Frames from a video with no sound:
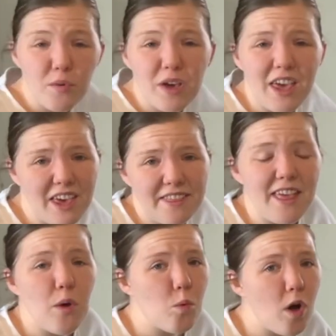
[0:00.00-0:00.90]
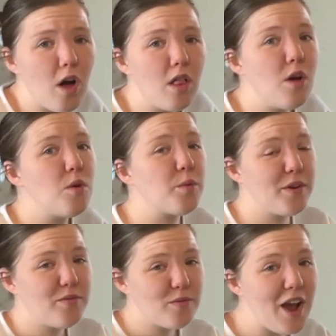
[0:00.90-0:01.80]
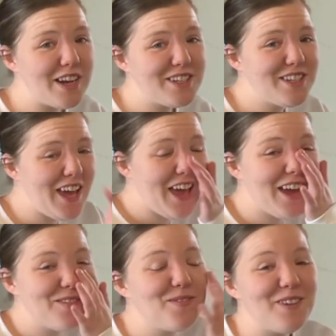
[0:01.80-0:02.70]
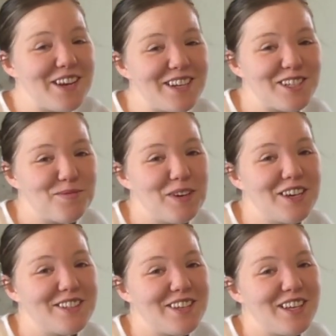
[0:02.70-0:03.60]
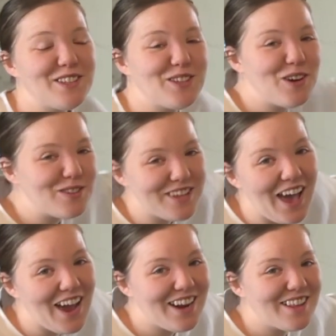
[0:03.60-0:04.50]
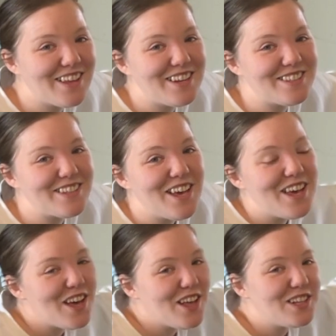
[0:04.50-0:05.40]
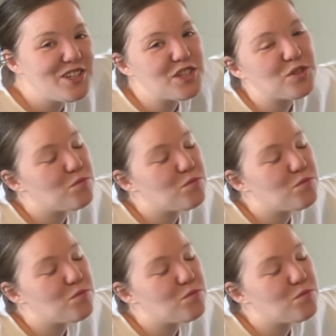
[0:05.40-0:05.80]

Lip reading: we can get that wall refreshed and finished, because it's so sad that it's just